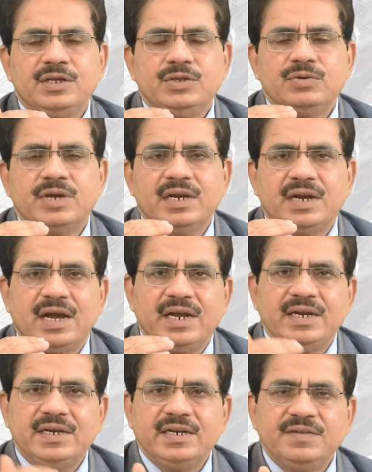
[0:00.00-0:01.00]
you can
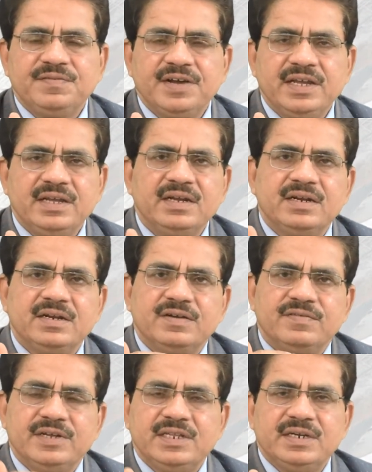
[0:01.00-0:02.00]
identify
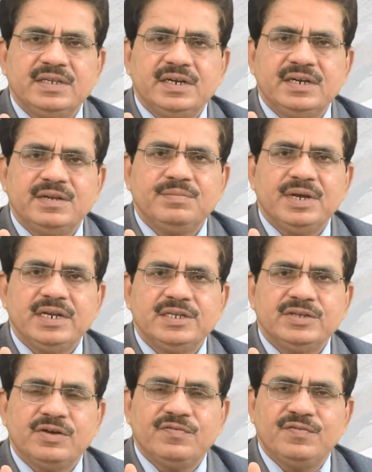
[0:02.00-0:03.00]
whether the timber
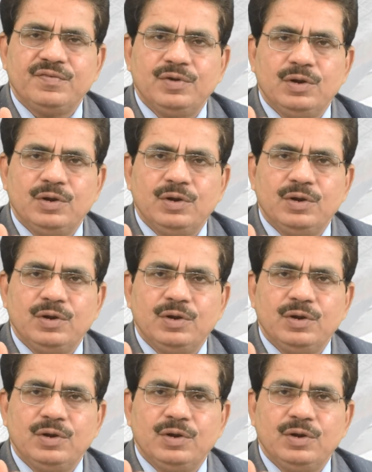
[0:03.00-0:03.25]
is of